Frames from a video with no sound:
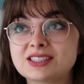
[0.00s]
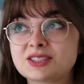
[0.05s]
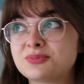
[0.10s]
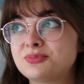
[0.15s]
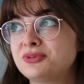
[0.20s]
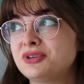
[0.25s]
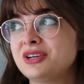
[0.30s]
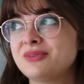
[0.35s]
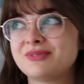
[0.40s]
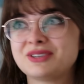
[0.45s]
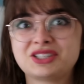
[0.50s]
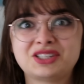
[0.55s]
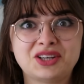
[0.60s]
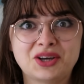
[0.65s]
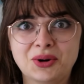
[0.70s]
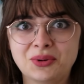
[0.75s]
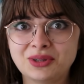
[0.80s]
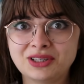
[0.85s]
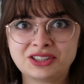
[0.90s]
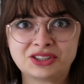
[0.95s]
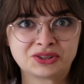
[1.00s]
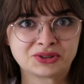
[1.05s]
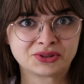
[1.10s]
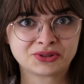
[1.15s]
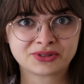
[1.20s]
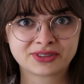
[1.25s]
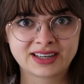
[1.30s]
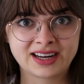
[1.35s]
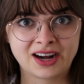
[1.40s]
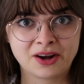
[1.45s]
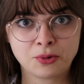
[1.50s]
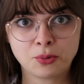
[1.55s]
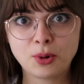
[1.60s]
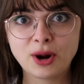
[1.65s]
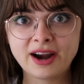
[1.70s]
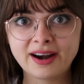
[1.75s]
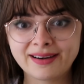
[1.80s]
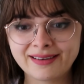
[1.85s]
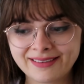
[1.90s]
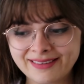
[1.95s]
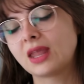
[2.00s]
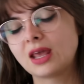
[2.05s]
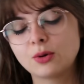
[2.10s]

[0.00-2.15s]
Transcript: It's pretty much the only jewelry I wear.